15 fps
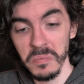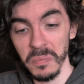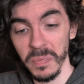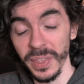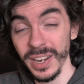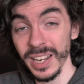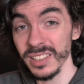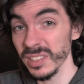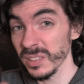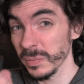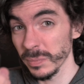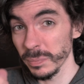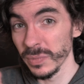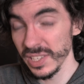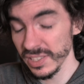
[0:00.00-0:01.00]
the lens is
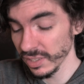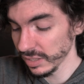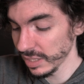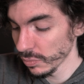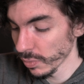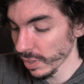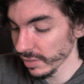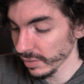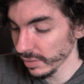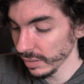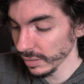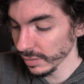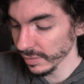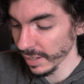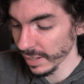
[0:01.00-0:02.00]
decently weather
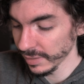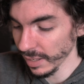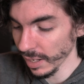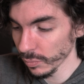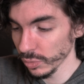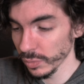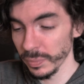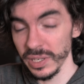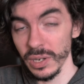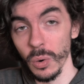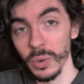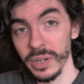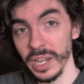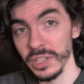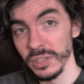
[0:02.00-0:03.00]
sealed, and I would be
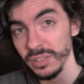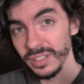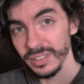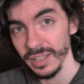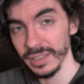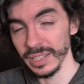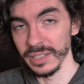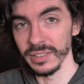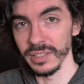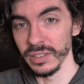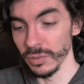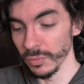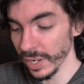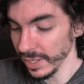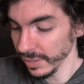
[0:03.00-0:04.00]
okay using that lens in
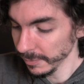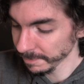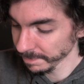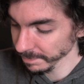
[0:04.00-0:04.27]
the rain.